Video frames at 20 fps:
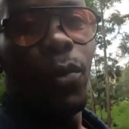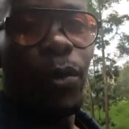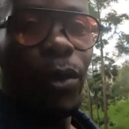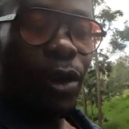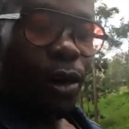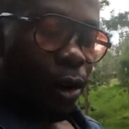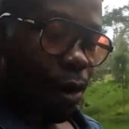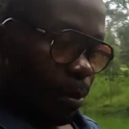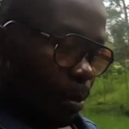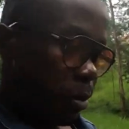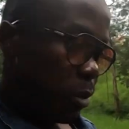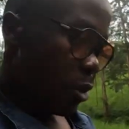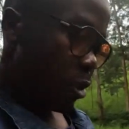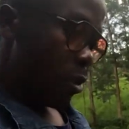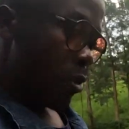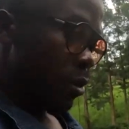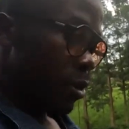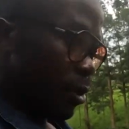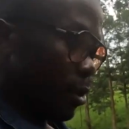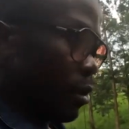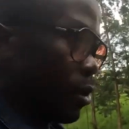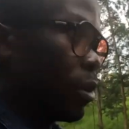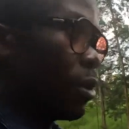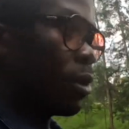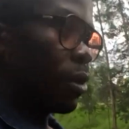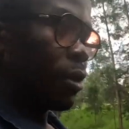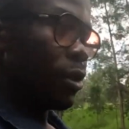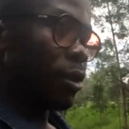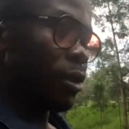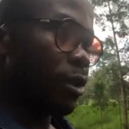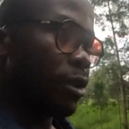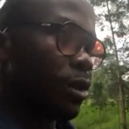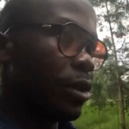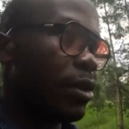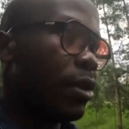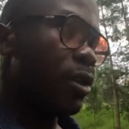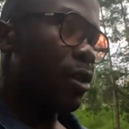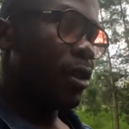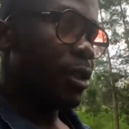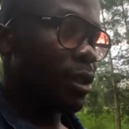we hope
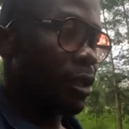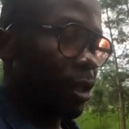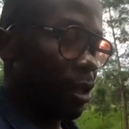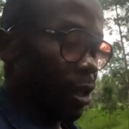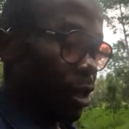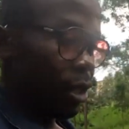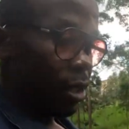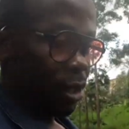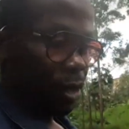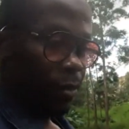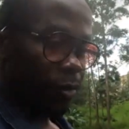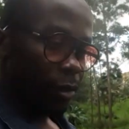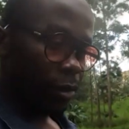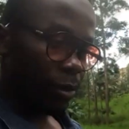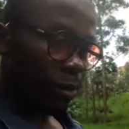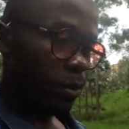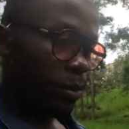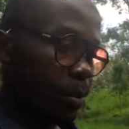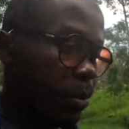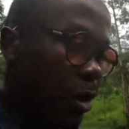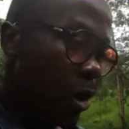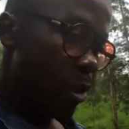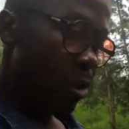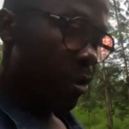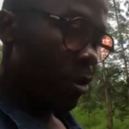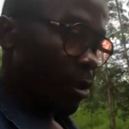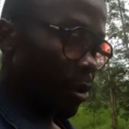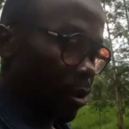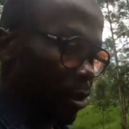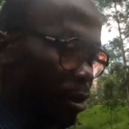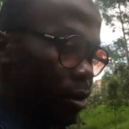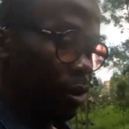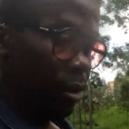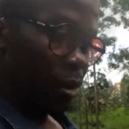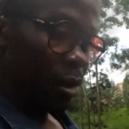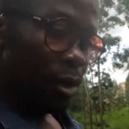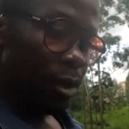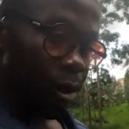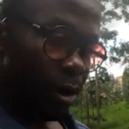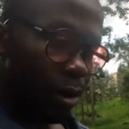in the next few months
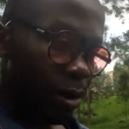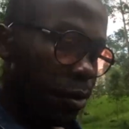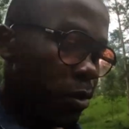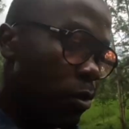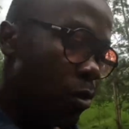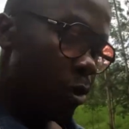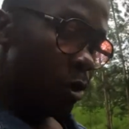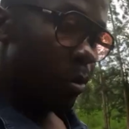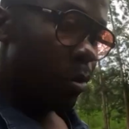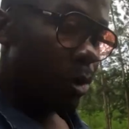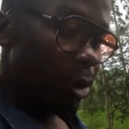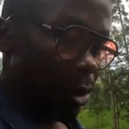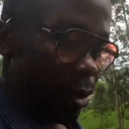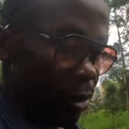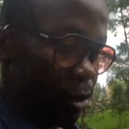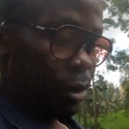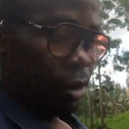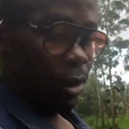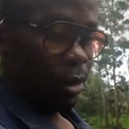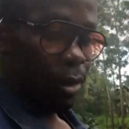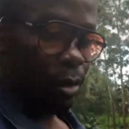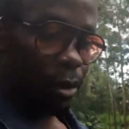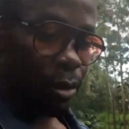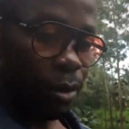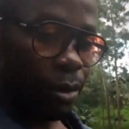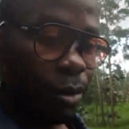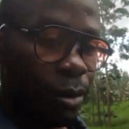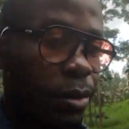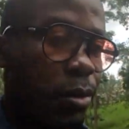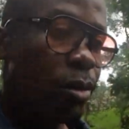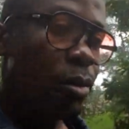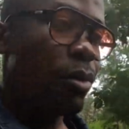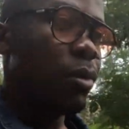we'll be on the road to